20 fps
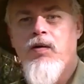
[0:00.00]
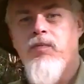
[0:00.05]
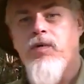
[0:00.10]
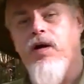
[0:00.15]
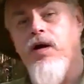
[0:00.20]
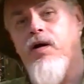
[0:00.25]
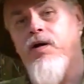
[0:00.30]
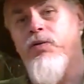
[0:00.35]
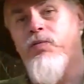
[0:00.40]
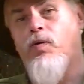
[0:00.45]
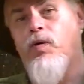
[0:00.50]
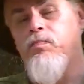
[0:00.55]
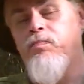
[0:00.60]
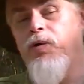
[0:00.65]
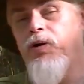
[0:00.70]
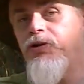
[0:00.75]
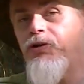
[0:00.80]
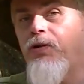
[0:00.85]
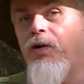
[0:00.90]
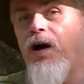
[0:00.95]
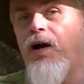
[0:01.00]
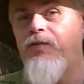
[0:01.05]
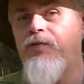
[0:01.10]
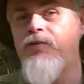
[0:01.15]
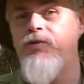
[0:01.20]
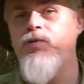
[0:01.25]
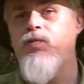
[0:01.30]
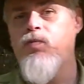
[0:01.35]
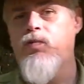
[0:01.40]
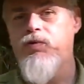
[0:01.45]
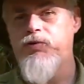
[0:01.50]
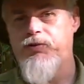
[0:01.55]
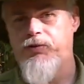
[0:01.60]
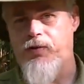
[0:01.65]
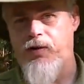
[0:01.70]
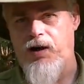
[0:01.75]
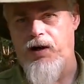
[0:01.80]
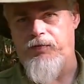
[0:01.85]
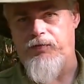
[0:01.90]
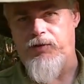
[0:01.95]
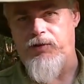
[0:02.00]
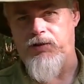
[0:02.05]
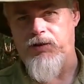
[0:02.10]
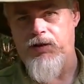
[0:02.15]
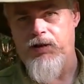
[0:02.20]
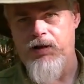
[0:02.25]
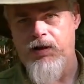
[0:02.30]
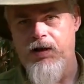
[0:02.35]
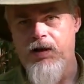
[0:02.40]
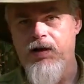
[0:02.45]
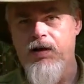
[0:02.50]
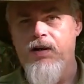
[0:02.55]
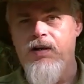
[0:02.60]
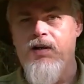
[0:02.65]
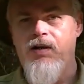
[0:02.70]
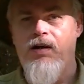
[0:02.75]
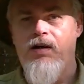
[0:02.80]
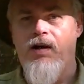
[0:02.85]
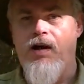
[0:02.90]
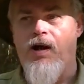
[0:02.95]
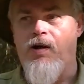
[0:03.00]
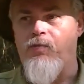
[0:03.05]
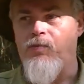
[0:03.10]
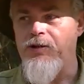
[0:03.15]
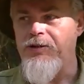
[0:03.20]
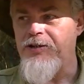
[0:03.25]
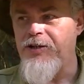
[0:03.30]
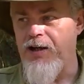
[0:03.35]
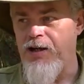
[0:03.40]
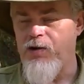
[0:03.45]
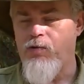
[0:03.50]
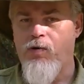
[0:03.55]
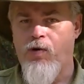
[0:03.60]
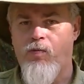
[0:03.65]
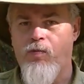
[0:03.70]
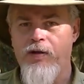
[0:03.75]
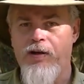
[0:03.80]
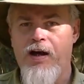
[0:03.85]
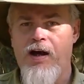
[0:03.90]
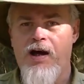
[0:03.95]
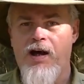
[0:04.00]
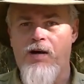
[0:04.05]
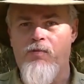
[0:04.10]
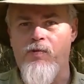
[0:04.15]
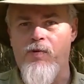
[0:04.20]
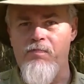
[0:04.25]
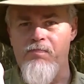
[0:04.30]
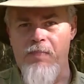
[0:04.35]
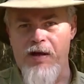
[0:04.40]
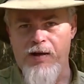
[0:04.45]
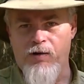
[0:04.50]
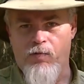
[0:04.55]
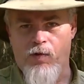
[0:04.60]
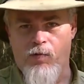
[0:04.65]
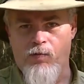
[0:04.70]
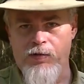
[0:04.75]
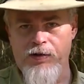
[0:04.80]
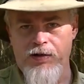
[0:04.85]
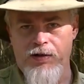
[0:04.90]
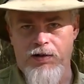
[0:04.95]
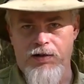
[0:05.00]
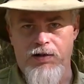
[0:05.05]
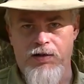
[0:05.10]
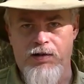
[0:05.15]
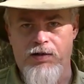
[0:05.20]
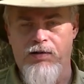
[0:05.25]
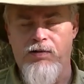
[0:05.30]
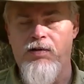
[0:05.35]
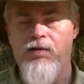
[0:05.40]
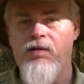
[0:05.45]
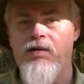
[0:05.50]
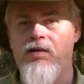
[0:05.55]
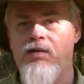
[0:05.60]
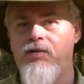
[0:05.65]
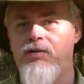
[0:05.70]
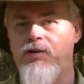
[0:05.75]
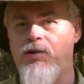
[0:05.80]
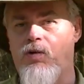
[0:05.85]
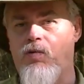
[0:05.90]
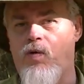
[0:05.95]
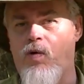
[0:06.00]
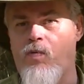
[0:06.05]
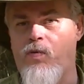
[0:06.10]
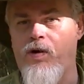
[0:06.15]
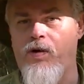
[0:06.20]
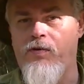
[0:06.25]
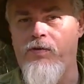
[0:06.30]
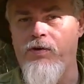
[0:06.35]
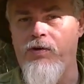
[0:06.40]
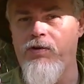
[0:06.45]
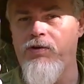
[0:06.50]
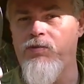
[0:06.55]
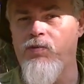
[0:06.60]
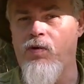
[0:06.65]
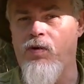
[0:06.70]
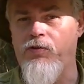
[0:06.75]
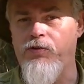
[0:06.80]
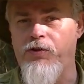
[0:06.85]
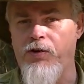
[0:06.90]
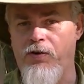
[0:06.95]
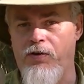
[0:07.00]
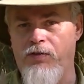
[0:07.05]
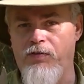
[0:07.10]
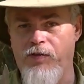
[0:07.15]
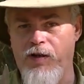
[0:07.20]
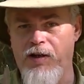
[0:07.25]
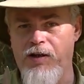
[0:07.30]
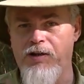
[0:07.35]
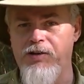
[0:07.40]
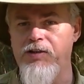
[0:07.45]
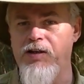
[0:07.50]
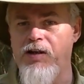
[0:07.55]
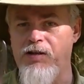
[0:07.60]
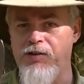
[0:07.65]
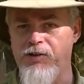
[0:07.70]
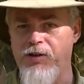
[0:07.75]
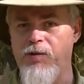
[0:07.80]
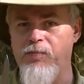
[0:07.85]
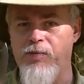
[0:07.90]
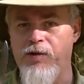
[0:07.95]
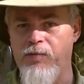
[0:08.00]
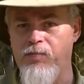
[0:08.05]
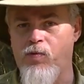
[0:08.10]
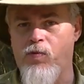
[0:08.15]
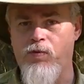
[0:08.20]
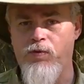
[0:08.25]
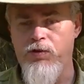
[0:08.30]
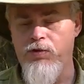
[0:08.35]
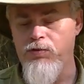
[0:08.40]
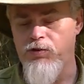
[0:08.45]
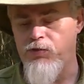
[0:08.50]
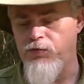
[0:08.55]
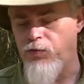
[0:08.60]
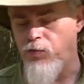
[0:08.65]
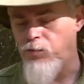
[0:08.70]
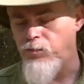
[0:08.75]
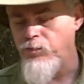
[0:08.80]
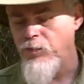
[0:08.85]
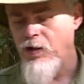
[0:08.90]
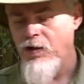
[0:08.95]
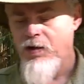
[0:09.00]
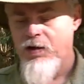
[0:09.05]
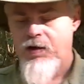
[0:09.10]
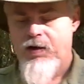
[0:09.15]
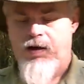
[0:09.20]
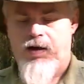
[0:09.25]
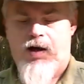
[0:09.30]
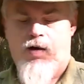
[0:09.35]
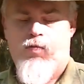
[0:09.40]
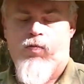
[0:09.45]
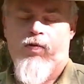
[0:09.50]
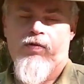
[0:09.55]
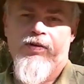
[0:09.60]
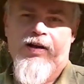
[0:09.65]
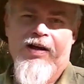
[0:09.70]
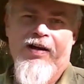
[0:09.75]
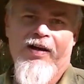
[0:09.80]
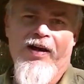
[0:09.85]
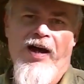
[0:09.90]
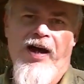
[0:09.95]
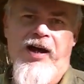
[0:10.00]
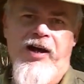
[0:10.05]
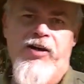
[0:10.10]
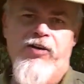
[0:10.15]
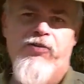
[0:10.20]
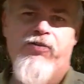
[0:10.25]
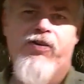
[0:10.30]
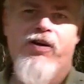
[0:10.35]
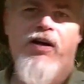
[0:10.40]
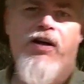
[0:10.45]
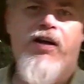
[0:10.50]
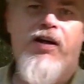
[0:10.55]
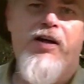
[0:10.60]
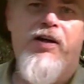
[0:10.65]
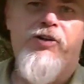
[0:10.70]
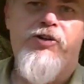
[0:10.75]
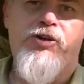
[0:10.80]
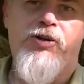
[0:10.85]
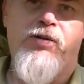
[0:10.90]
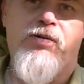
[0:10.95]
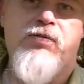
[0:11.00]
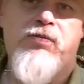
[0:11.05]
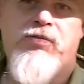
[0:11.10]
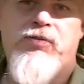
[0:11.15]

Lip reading: Because we're bushcrafters and woodscrafters. And we take what we got and we make what we need. So what we're going to do is we're going to turn this into something more useful. Now, I want that 90 degree edge.